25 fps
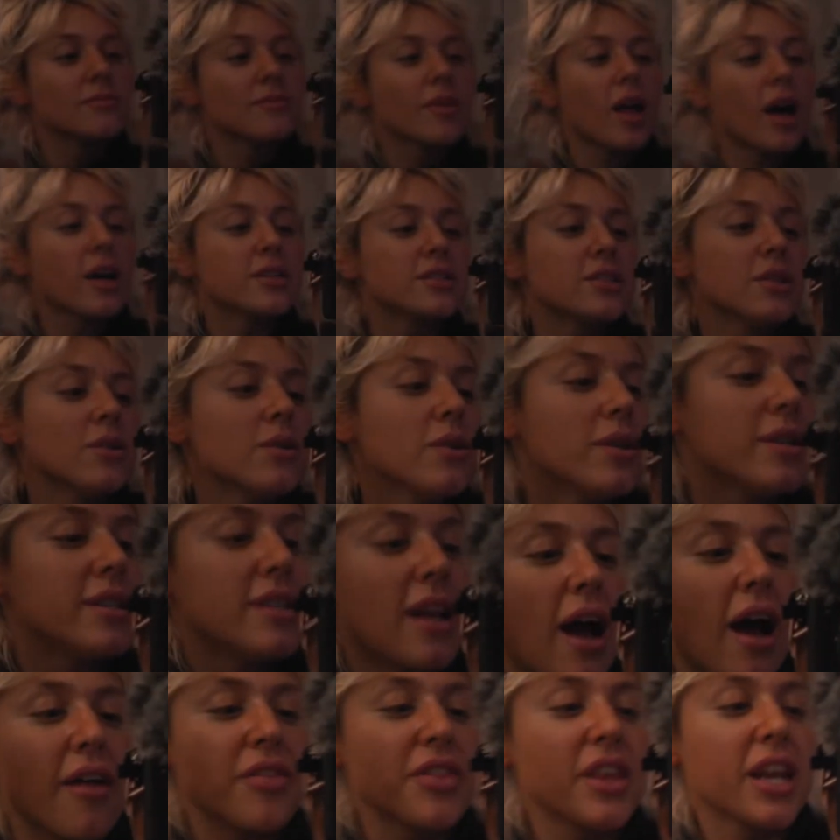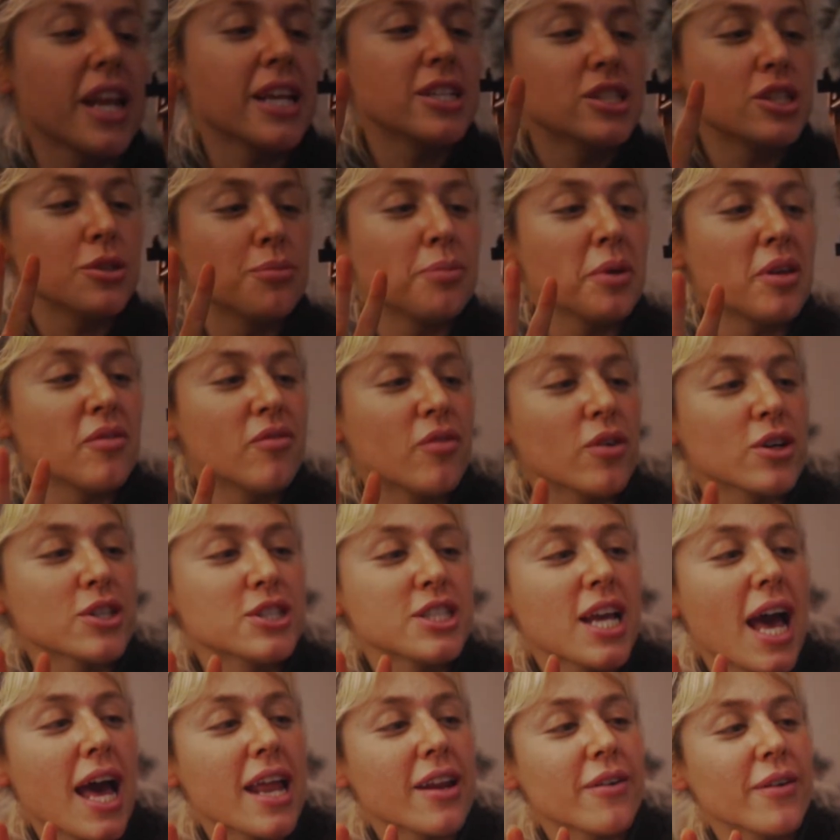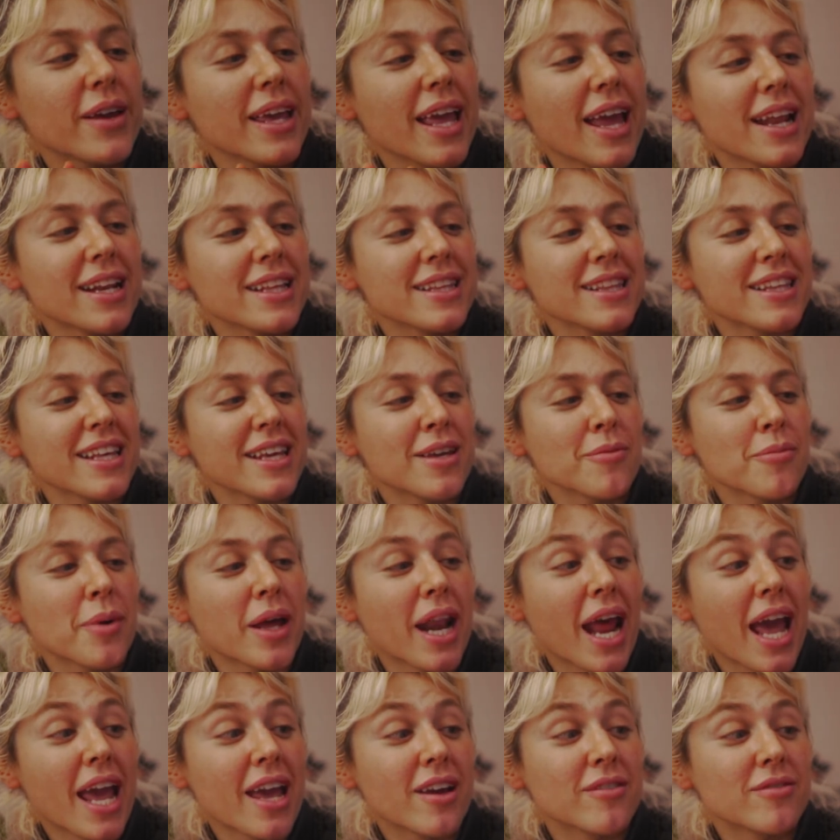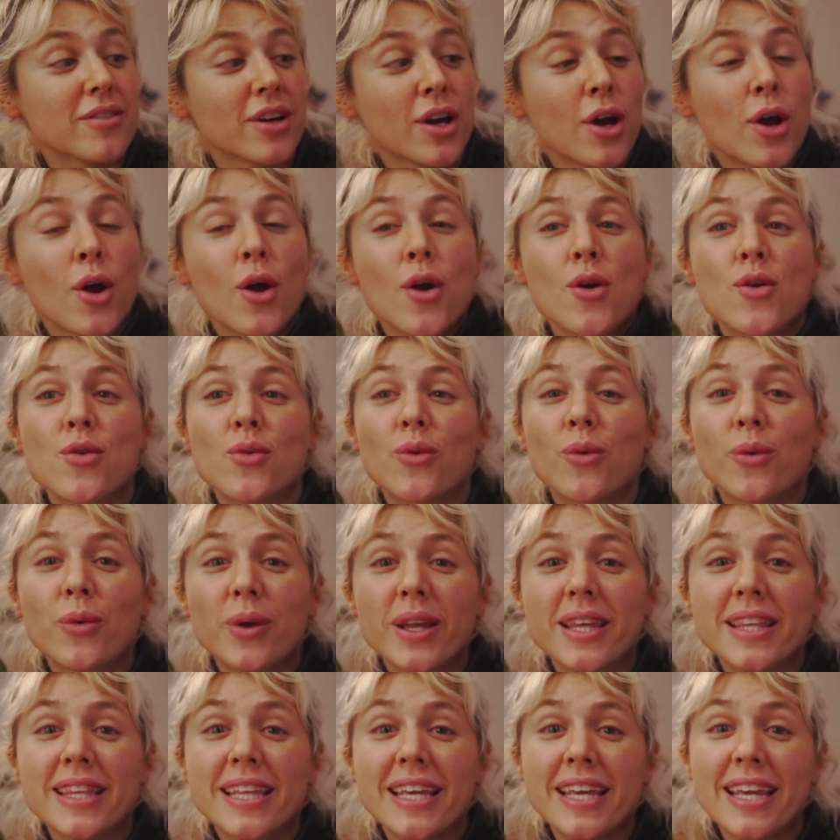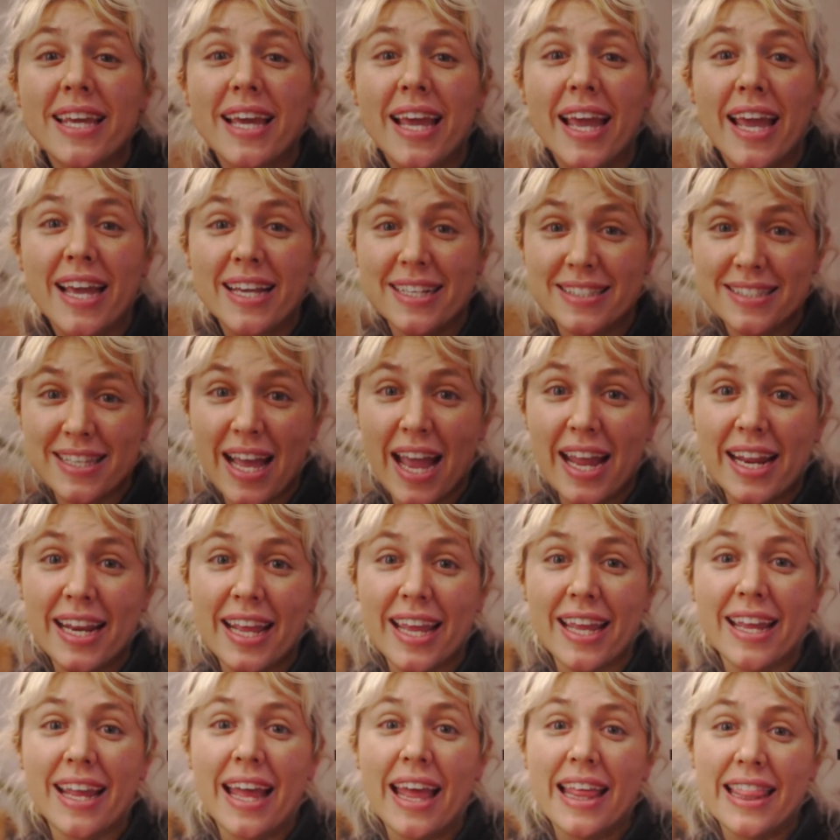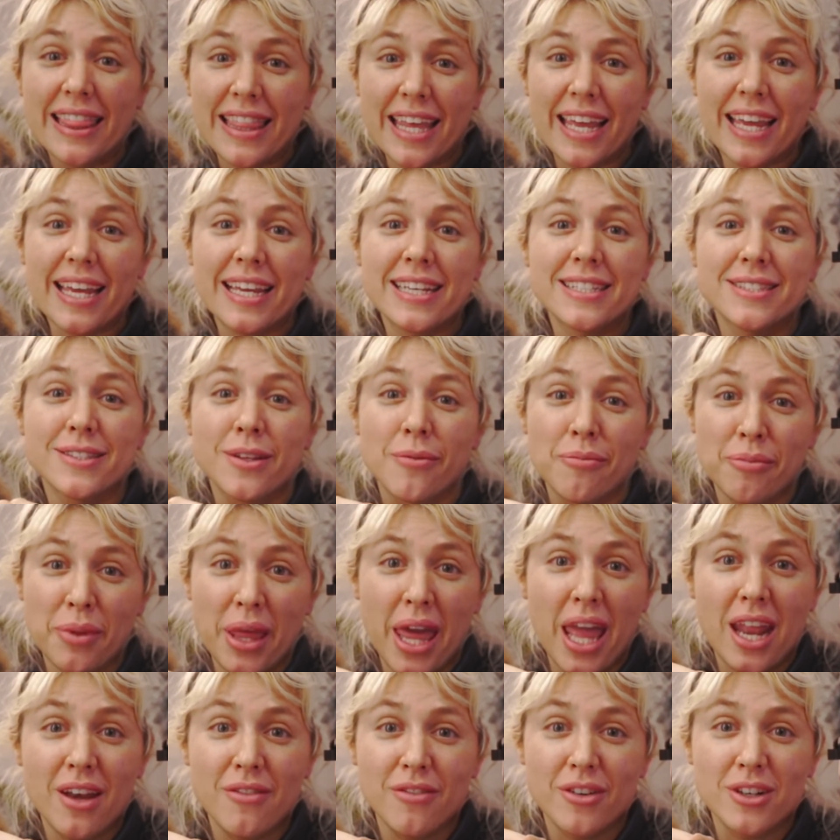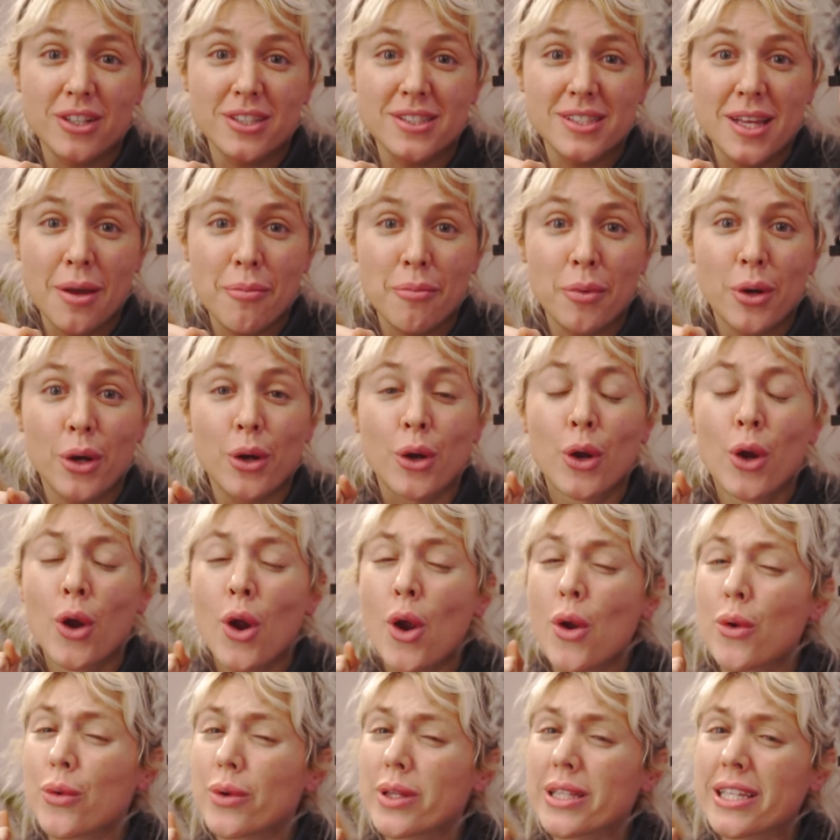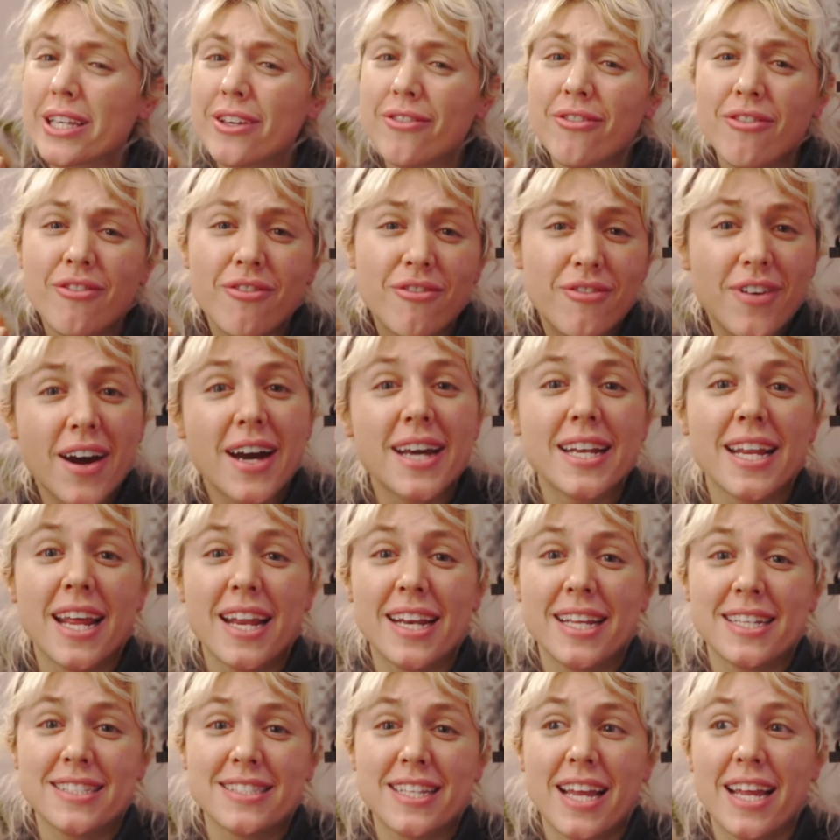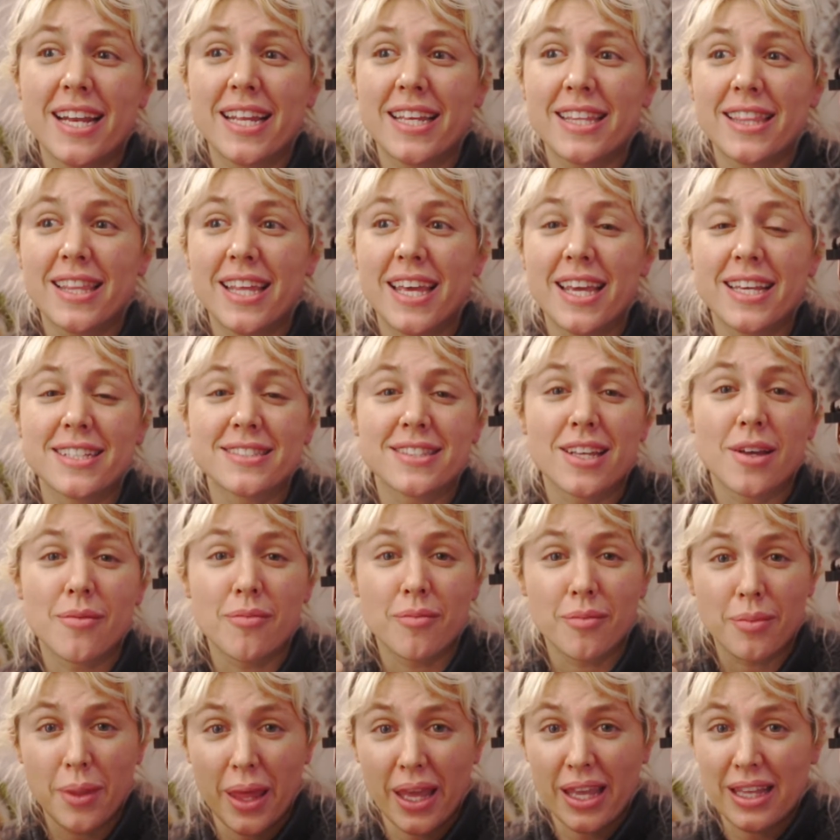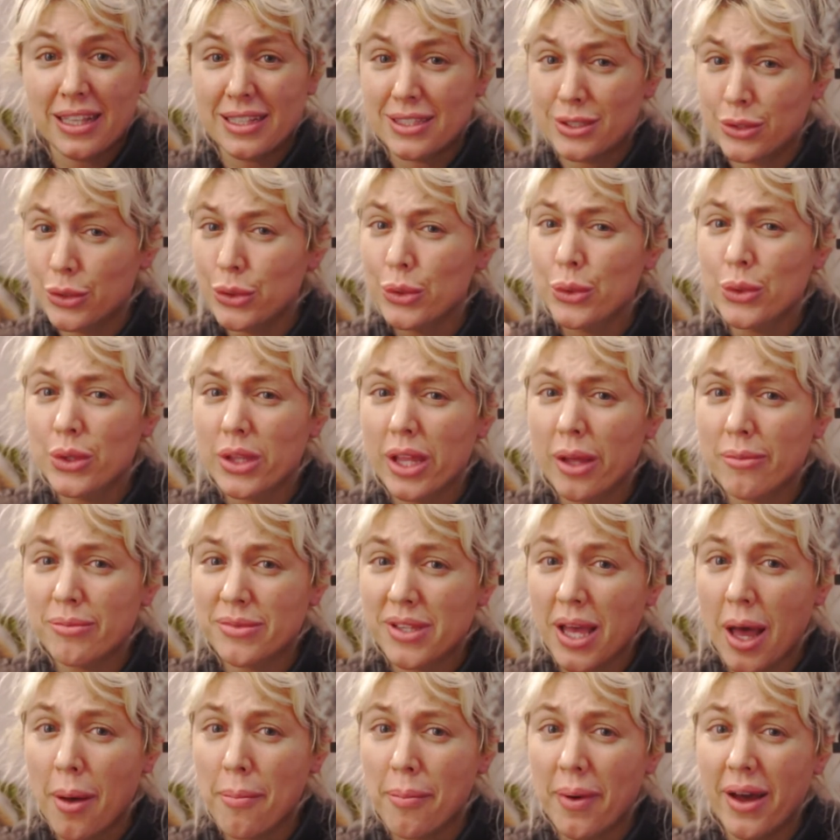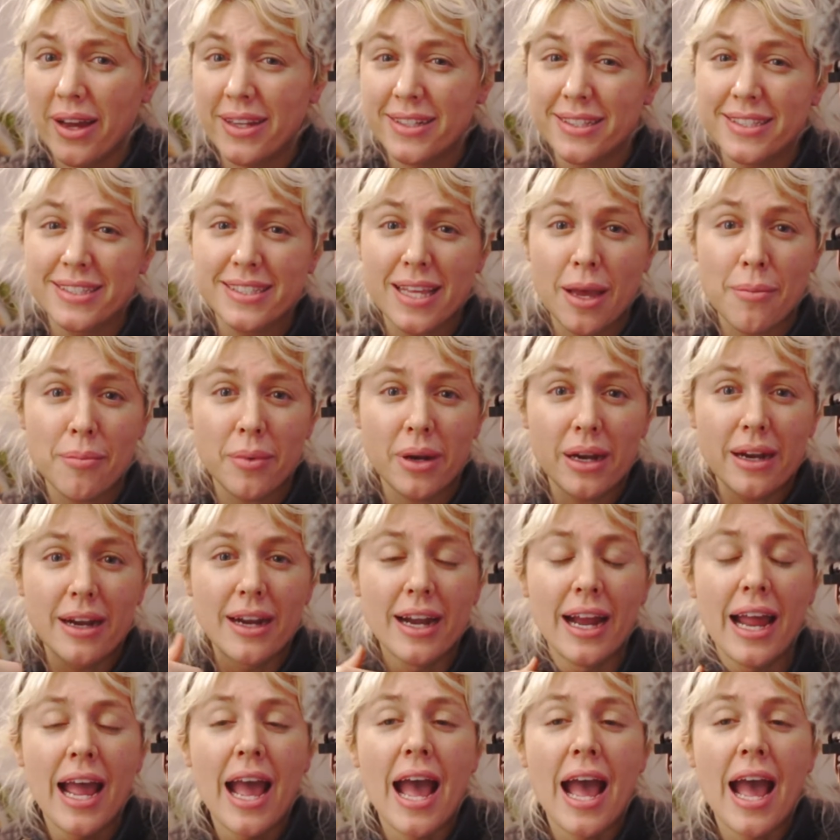Also, not that I should be foreshadowing anything, but I have really exciting things planned for December. Really fun and exciting things. I'm like two thumbs up on December.